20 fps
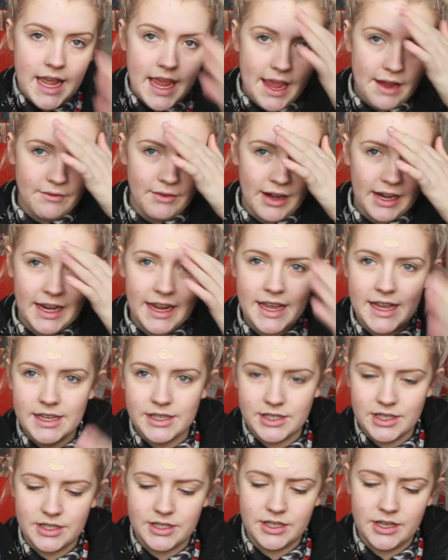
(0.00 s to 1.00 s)
it really
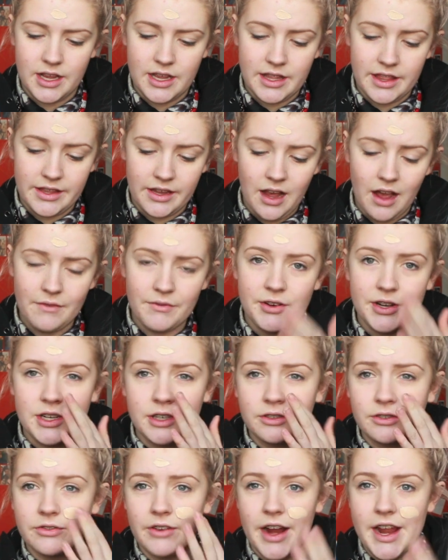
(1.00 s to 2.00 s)
is just, the coverage
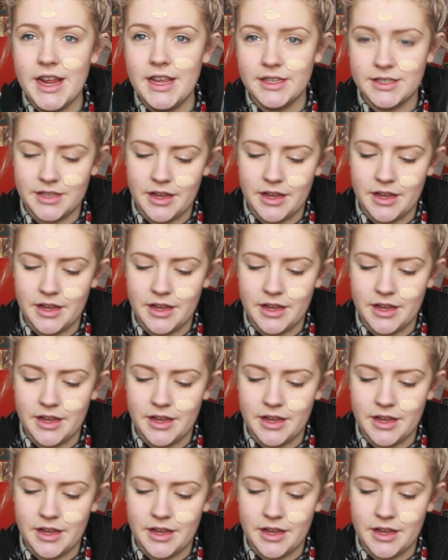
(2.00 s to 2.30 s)
is great.